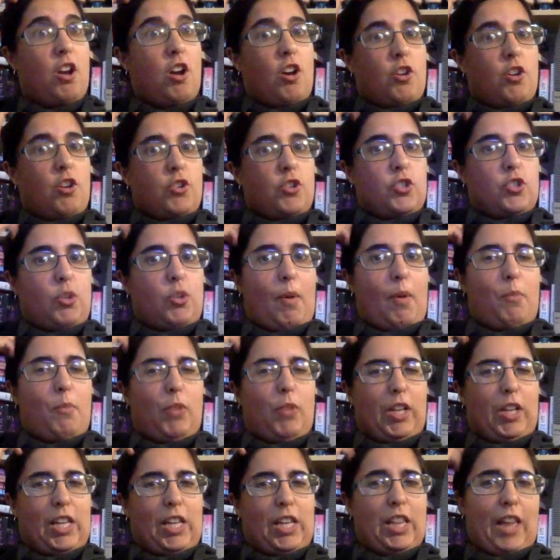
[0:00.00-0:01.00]
So I'm
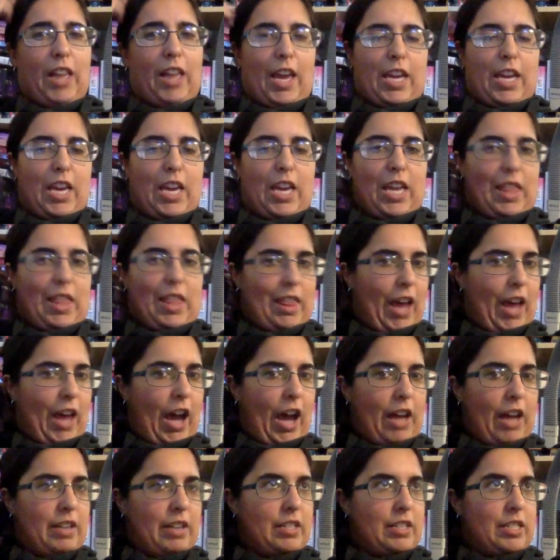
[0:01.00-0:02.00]
really liking
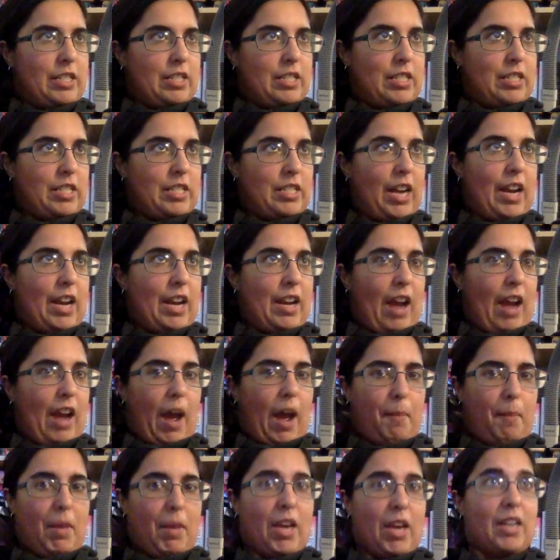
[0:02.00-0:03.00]
that
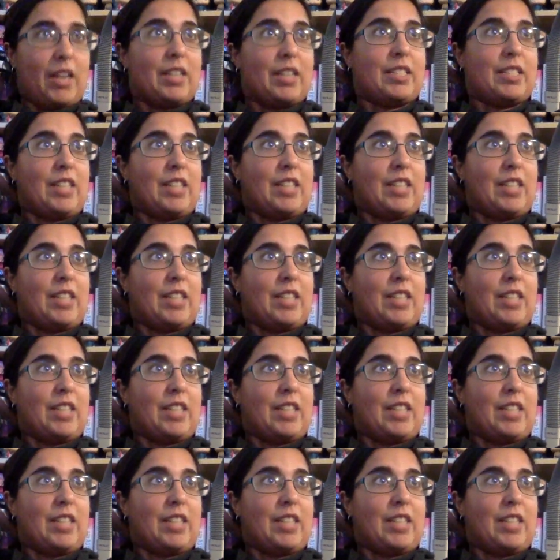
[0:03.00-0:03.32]
dynamics,